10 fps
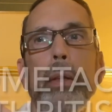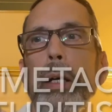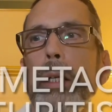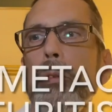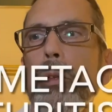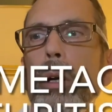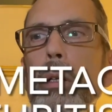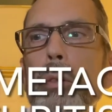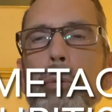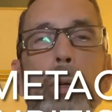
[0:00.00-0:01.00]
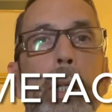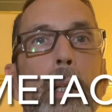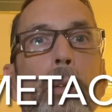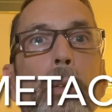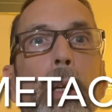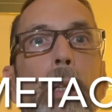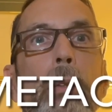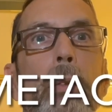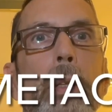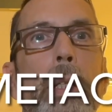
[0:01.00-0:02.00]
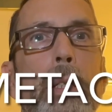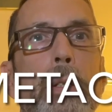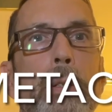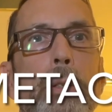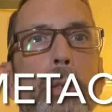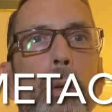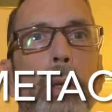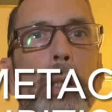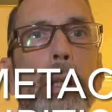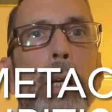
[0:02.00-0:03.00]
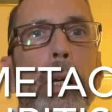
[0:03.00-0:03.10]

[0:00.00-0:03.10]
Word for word: That's arthritis in this joint